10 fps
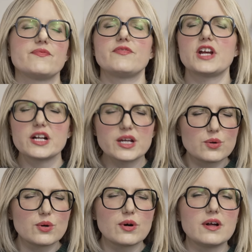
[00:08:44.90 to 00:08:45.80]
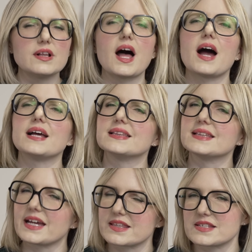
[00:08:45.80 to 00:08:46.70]
Very cool. I
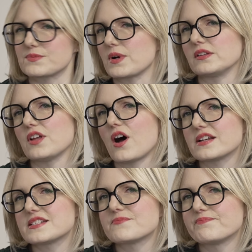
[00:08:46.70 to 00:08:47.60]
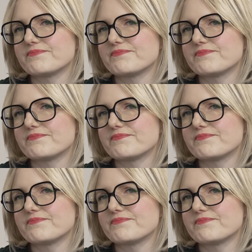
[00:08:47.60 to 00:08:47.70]
like this rug a lot.